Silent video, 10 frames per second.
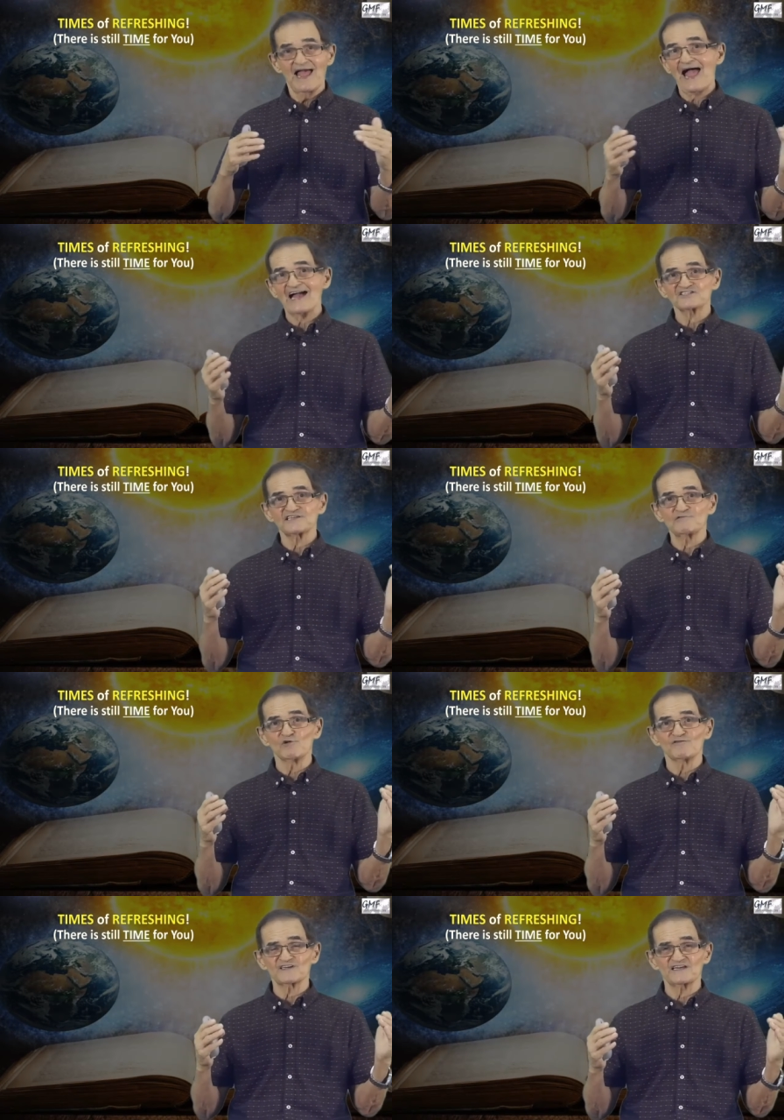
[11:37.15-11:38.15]
Actually,
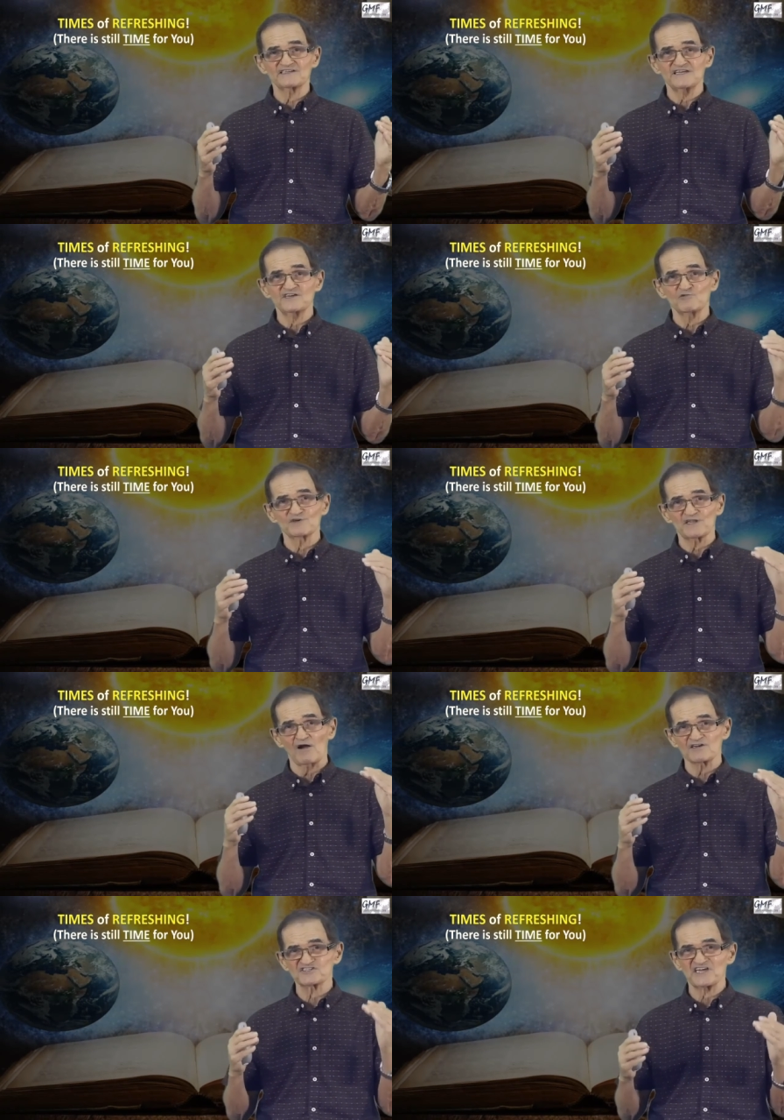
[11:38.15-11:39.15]
we'll continue with
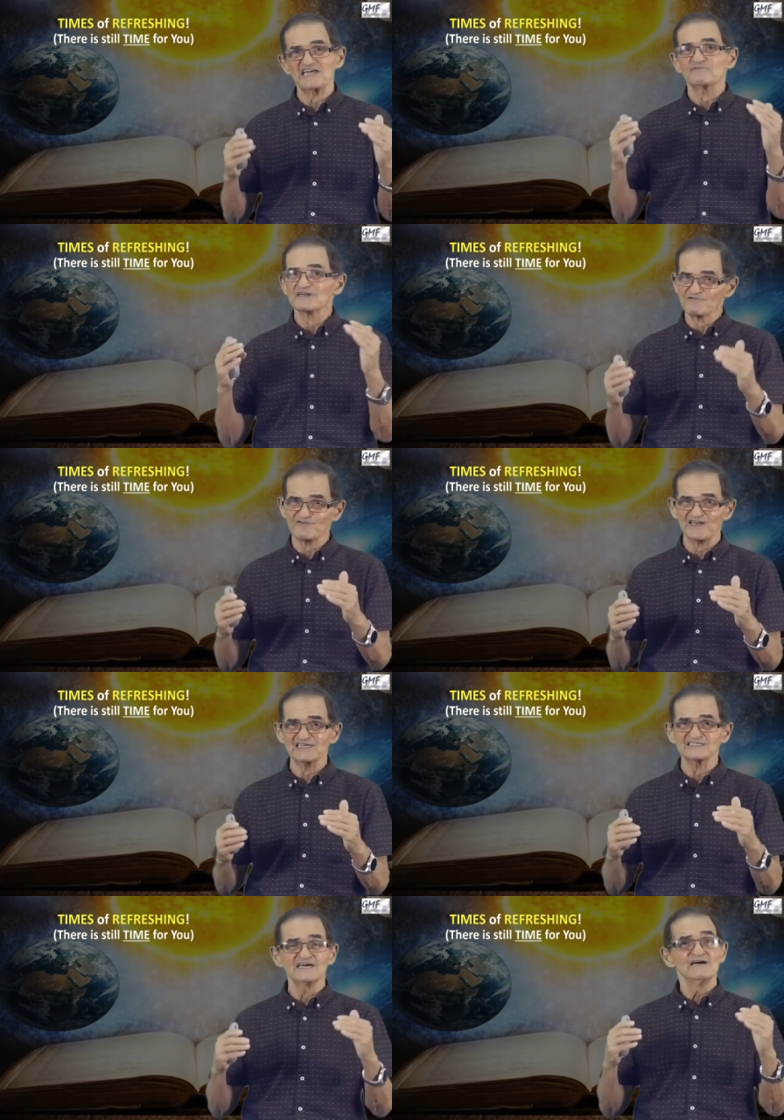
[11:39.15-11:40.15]
our statement of
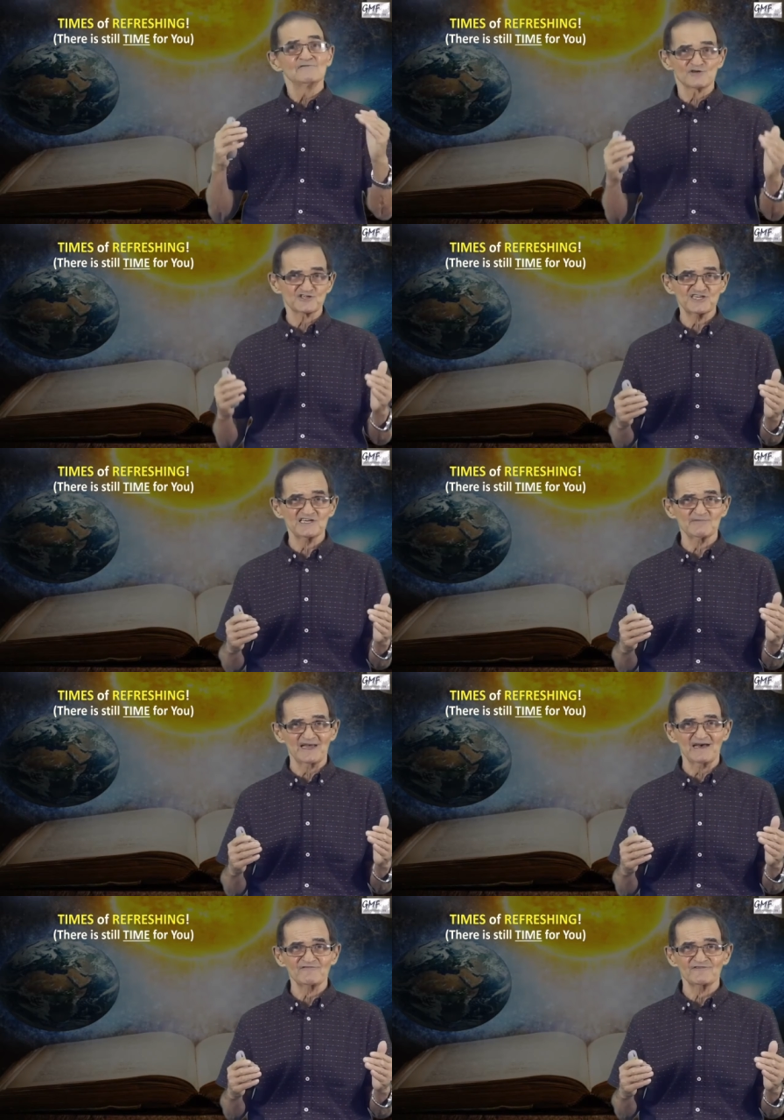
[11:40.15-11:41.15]
faith for
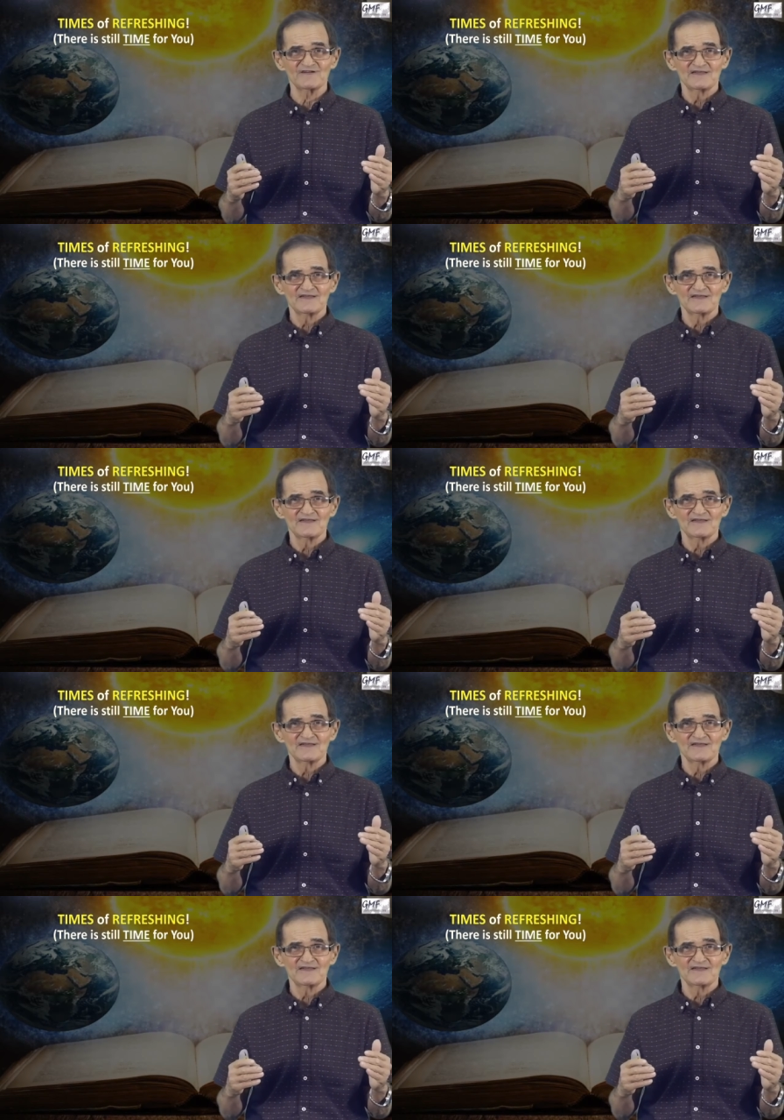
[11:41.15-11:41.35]
GMF.